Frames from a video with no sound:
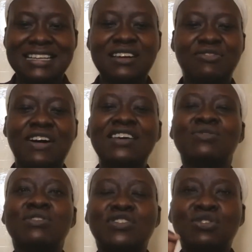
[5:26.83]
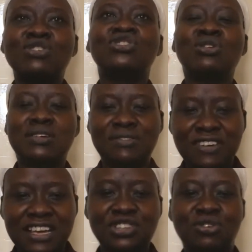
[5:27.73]
it refers to the social
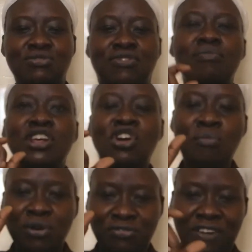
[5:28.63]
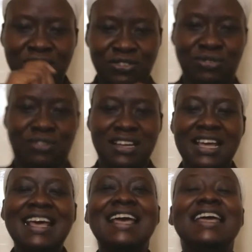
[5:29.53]
deviation from the normal function,
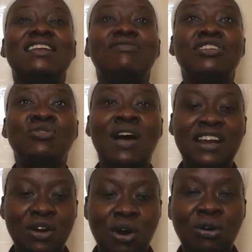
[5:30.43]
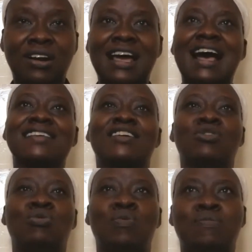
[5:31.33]
individually or as
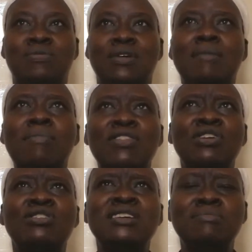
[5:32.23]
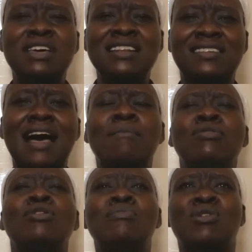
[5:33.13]
a group. Pathology means
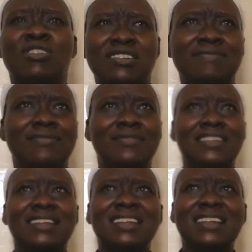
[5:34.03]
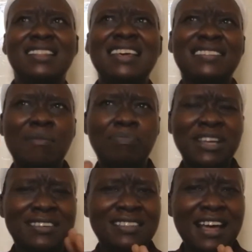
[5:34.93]
abnormal. There's some
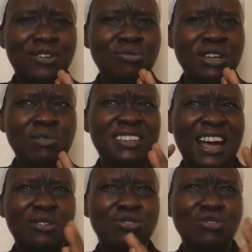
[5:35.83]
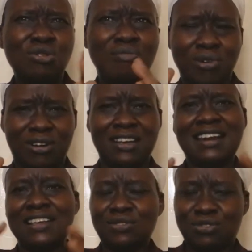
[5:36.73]
things they are doing which are not normal
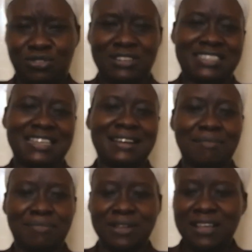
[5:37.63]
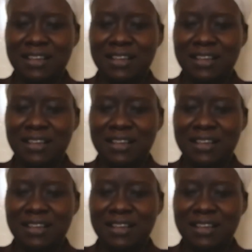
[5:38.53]
in a social setup.